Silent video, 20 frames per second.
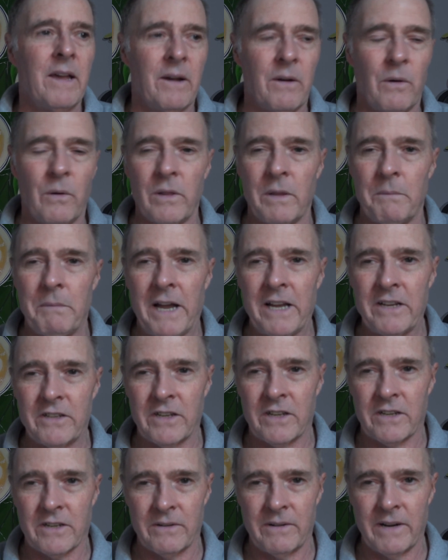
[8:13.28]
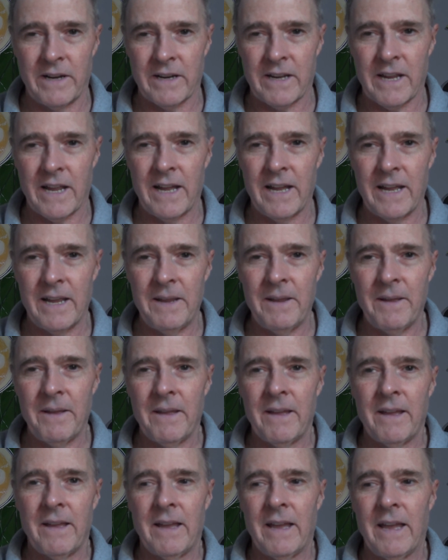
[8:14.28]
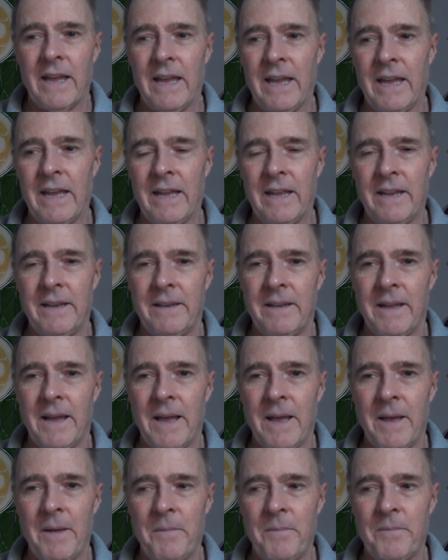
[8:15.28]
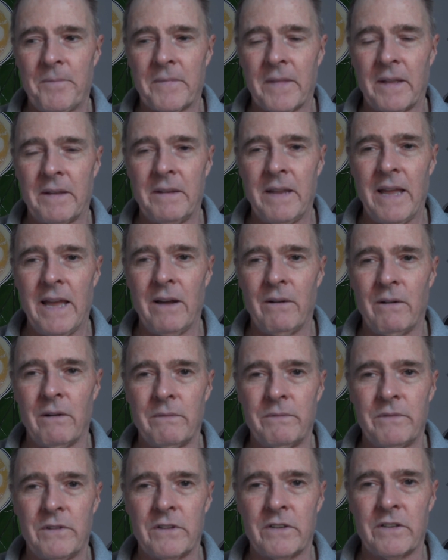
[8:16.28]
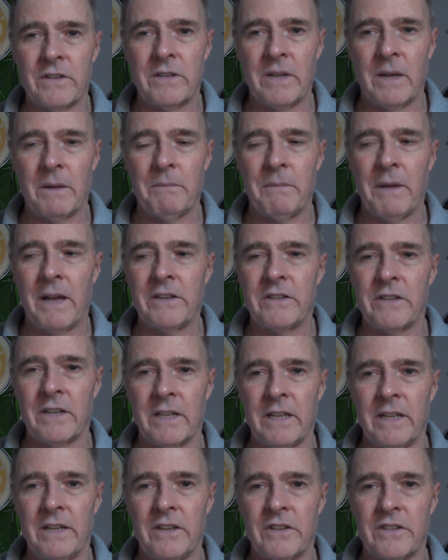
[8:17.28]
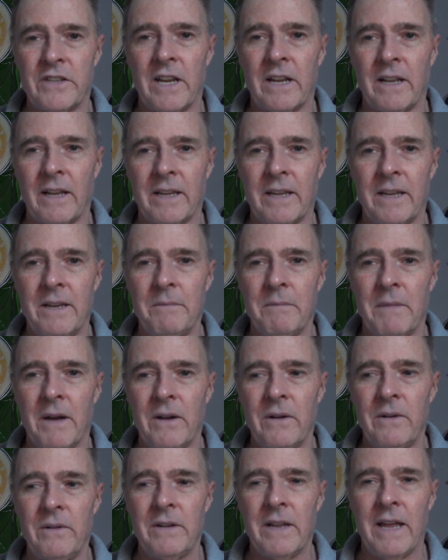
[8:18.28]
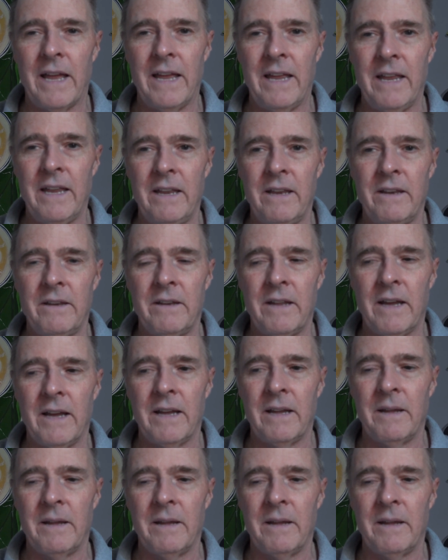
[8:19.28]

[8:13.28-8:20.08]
all the basics are okay, and now I'm just basically in a settling in mode, and